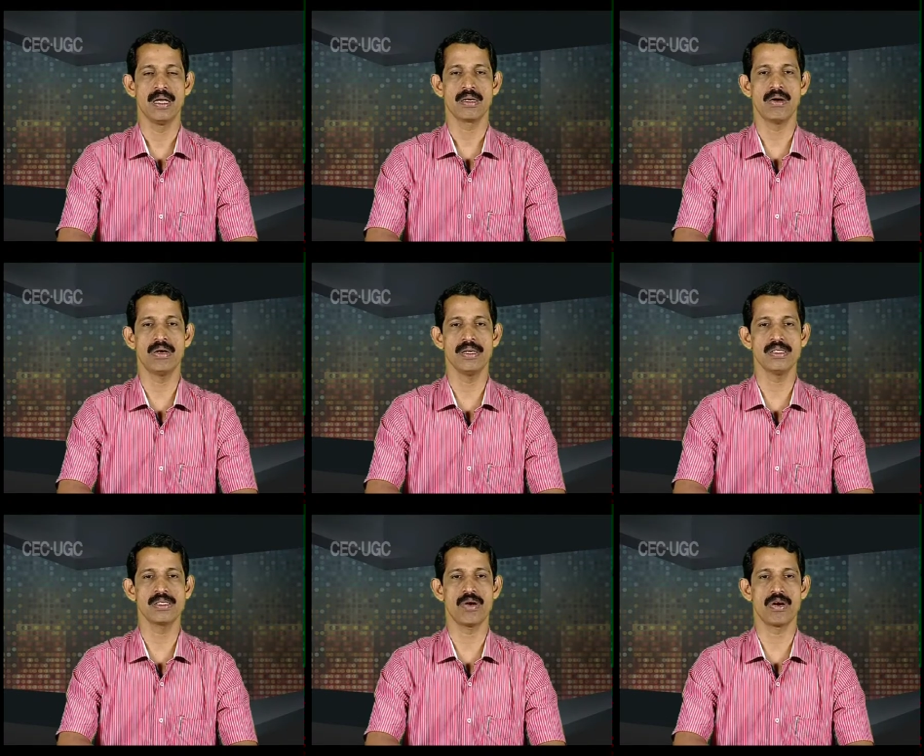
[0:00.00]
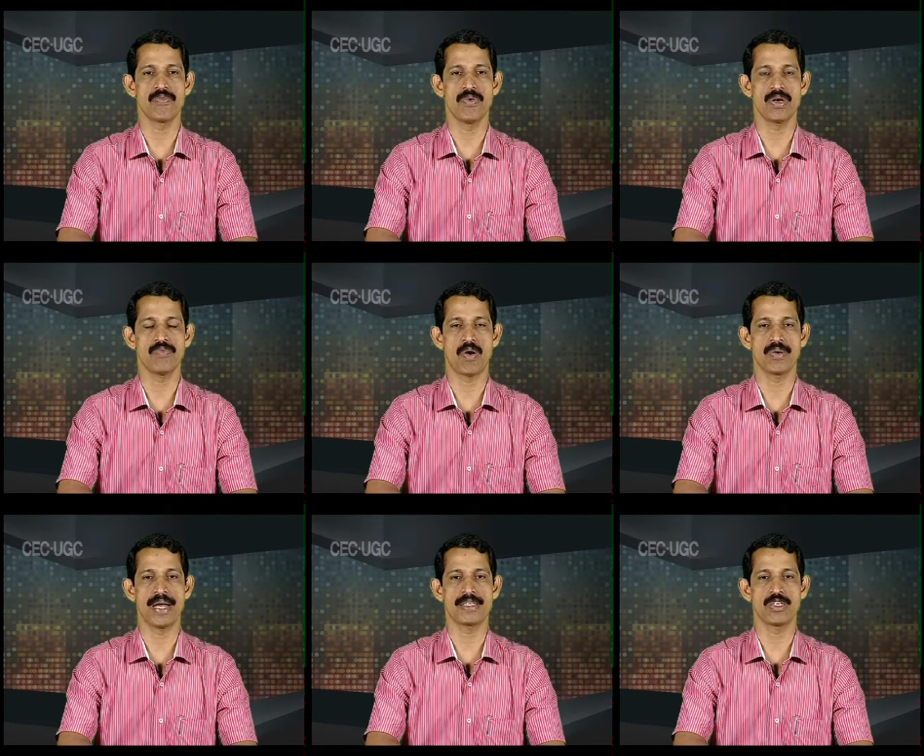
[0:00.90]
cornerstone for
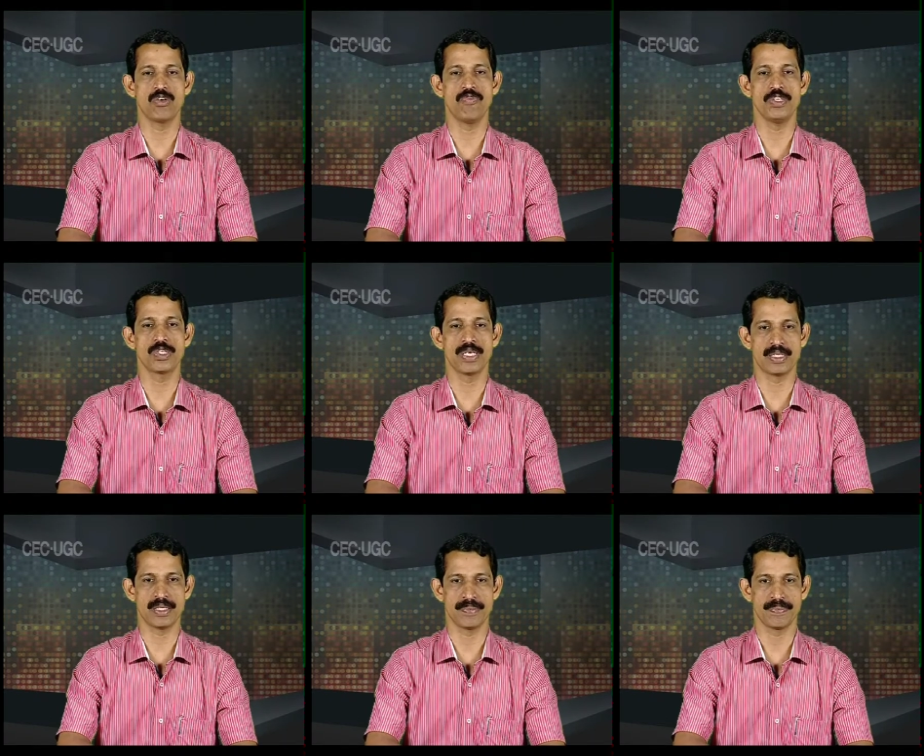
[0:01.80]
foundation of education.